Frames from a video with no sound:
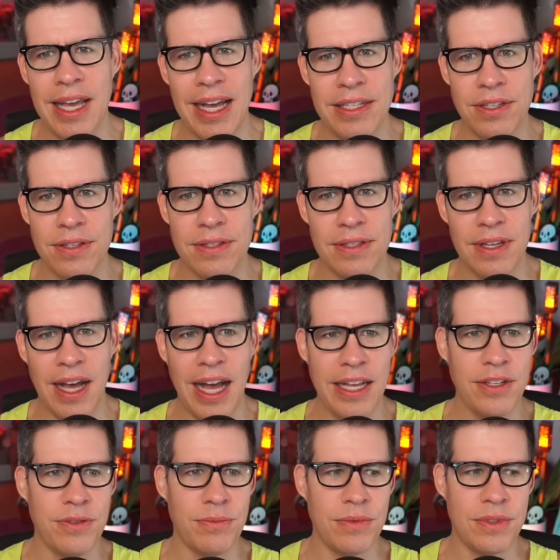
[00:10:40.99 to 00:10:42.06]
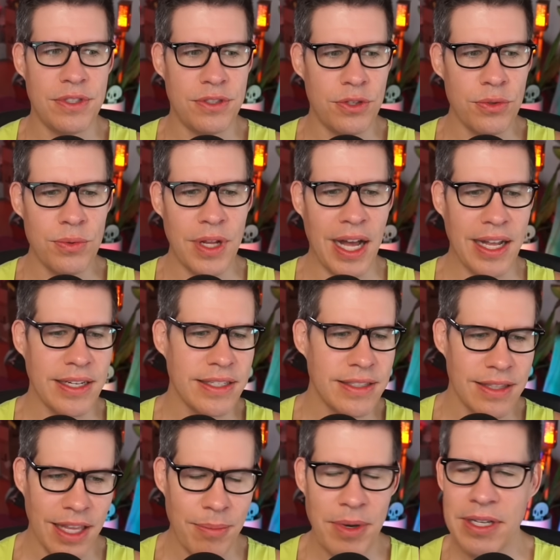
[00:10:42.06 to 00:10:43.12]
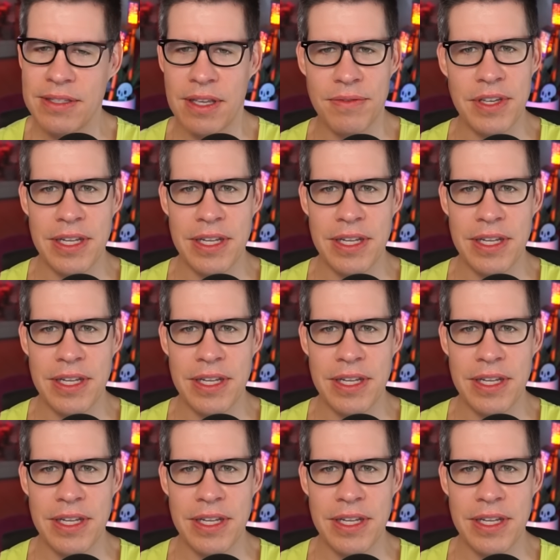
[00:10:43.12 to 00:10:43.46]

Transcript: I do not let myself